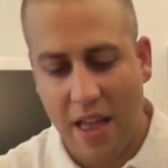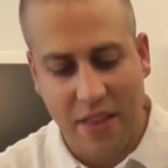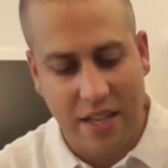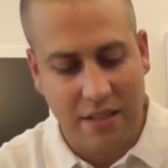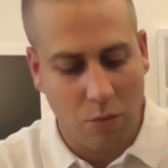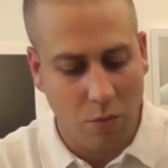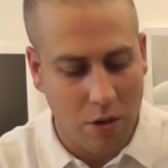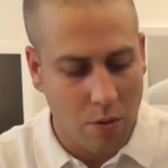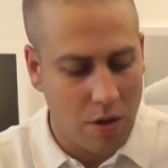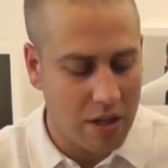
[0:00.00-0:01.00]
And this
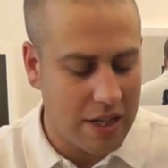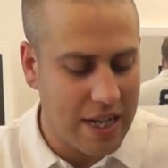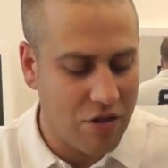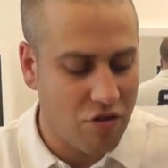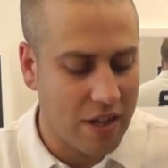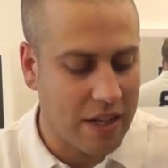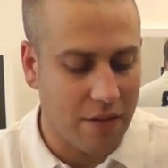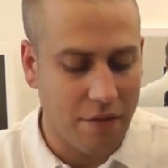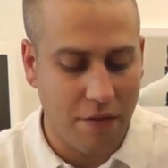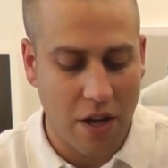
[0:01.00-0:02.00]
will literally
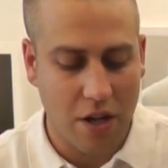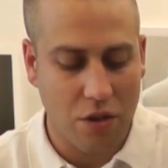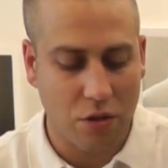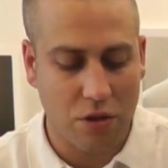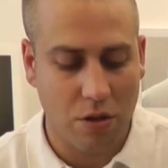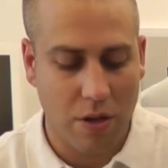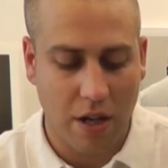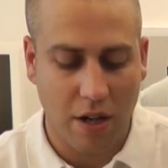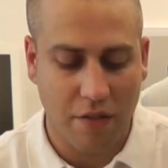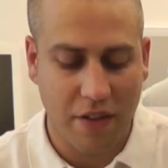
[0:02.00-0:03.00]
convert your
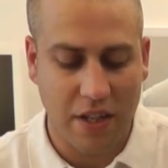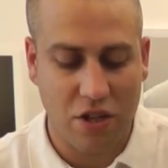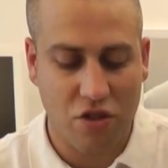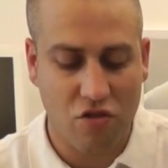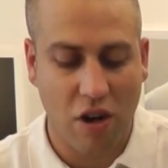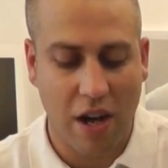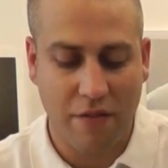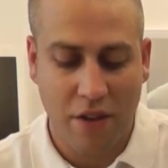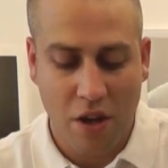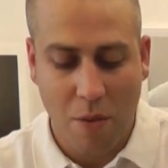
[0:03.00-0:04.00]
2.5 inch
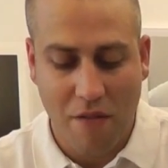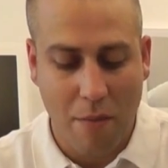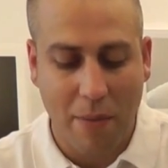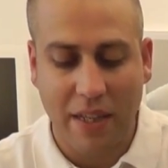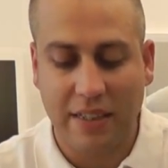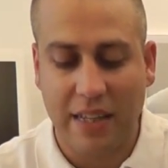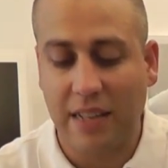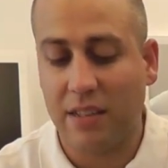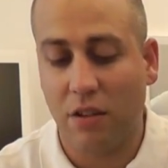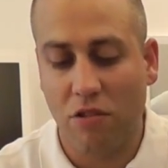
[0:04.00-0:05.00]
drive, whether it be a
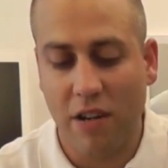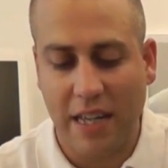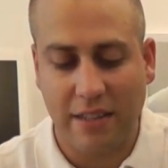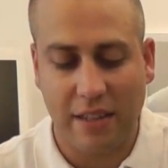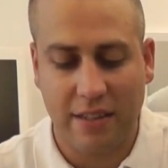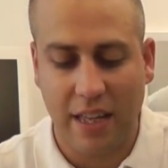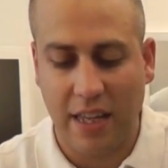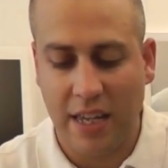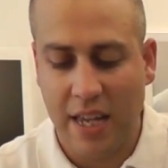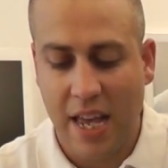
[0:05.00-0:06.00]
SATA or an
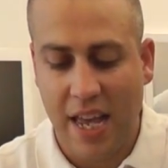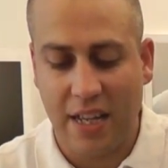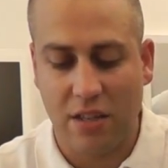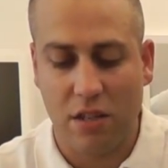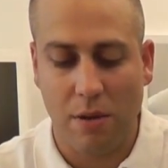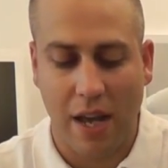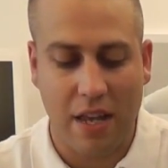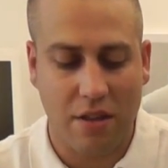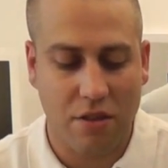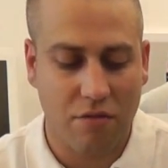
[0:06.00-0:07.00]
SSD, into a
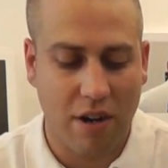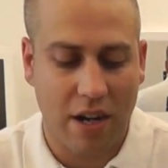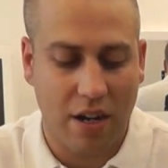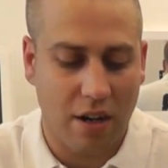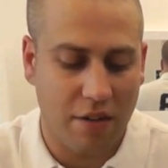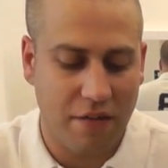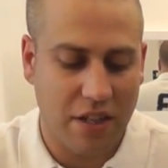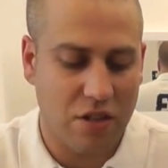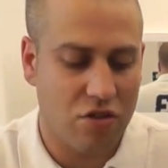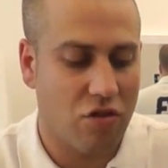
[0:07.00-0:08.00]
3.5
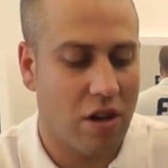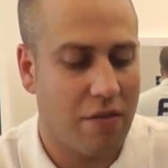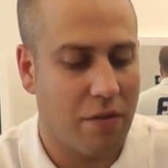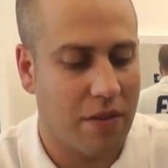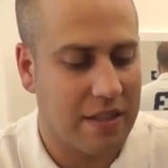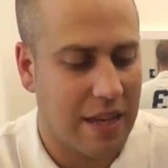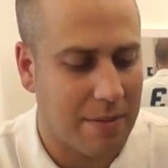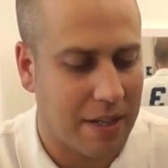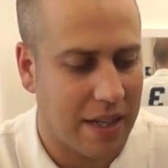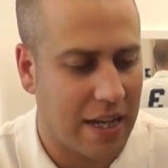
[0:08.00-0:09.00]
inch drive with the
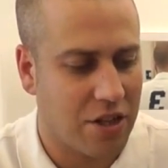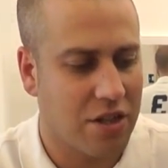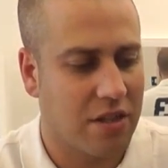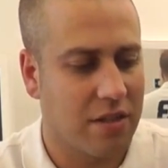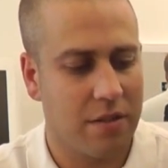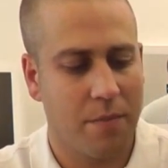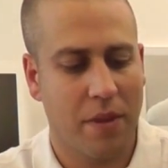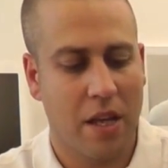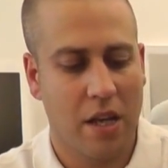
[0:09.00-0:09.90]
same connections.